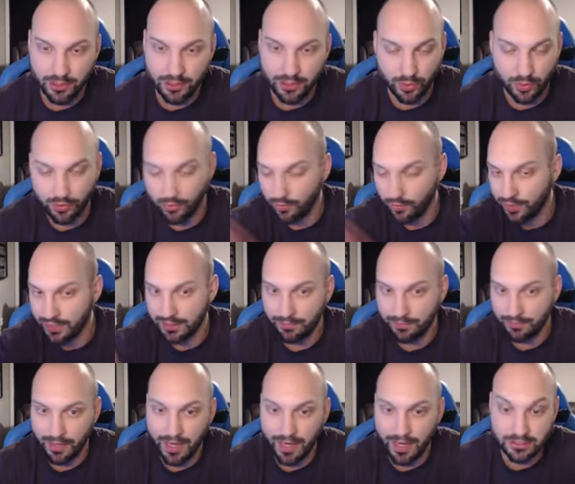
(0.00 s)
Twitter will get the
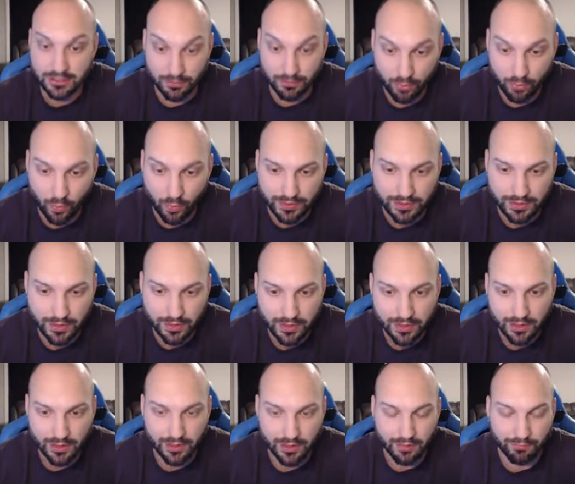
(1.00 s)
buy at some point
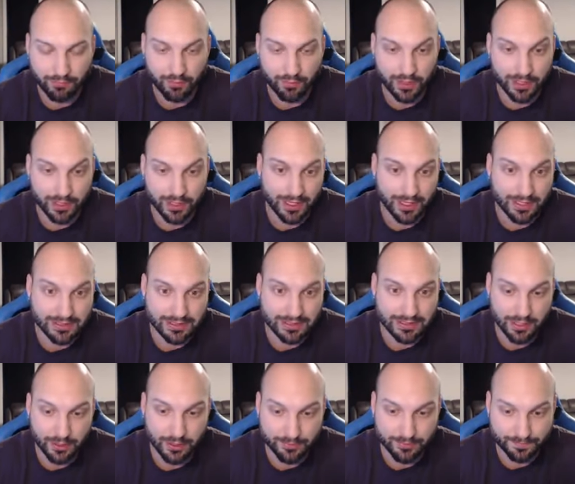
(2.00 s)
uh, if we get a nice
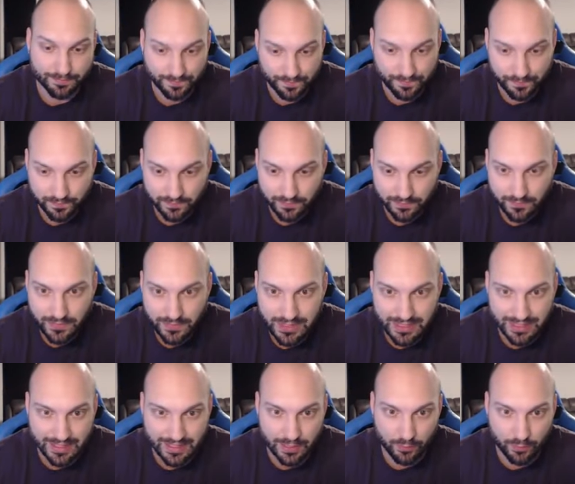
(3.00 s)
setup.
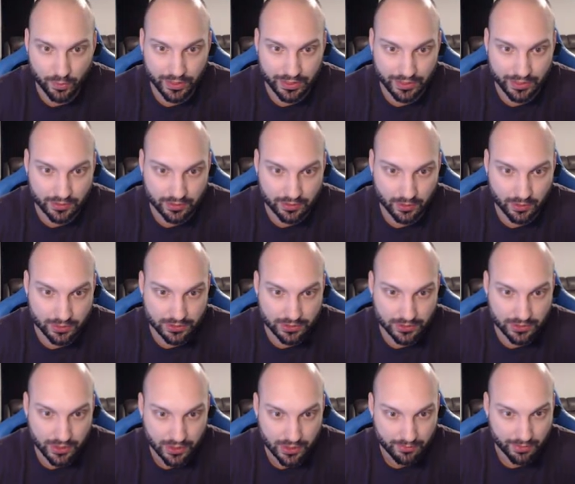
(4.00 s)
Again, we're getting close,
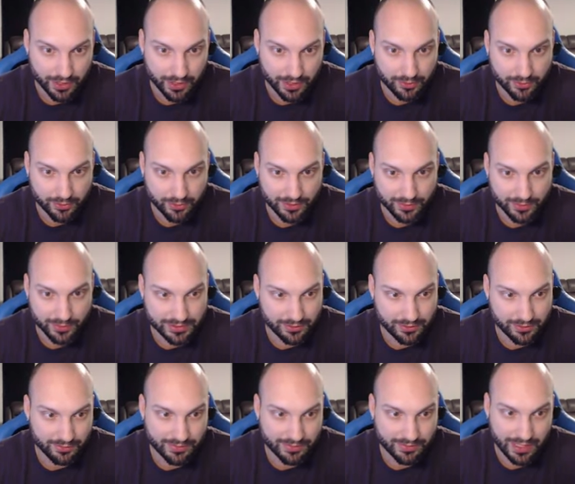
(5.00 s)
but I do think we
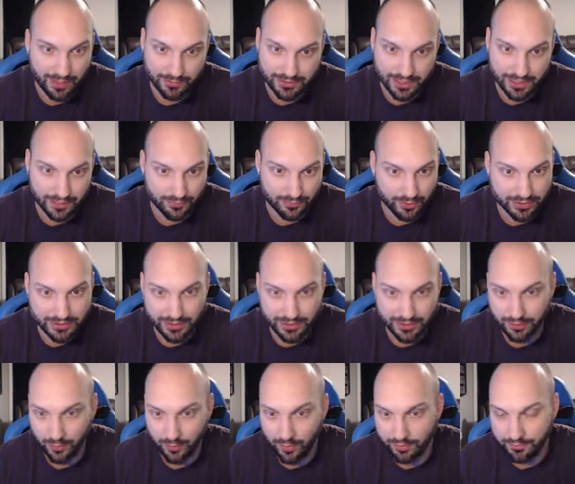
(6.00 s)
still have downside risk
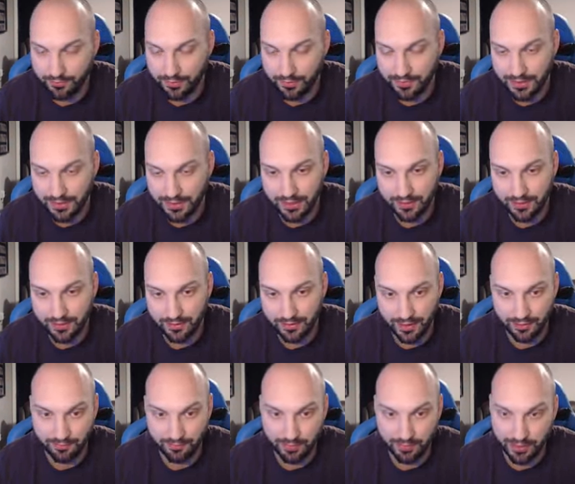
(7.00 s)
here to one fifteen,
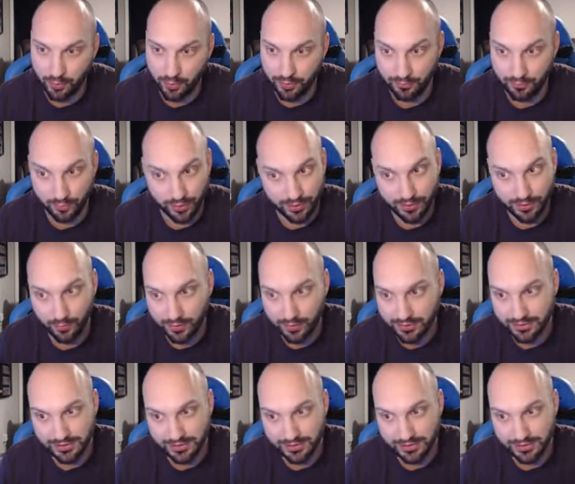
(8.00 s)
and if Bitcoin really wants to